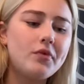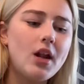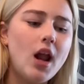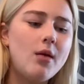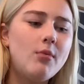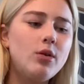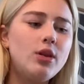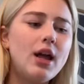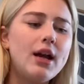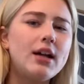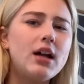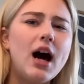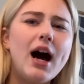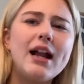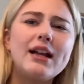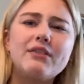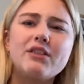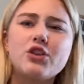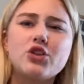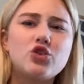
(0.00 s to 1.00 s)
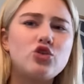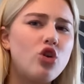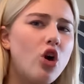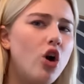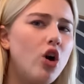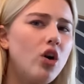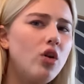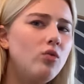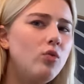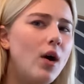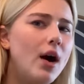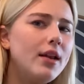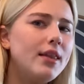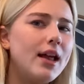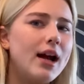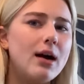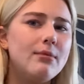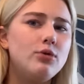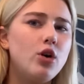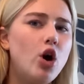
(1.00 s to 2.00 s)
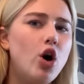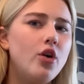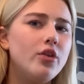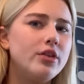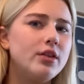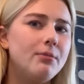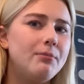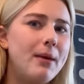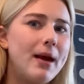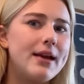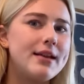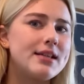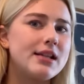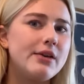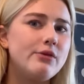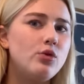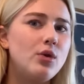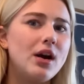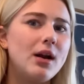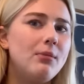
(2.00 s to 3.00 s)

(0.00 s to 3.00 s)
I'm on like kind of a strong one. Like, I'm not on the base level one.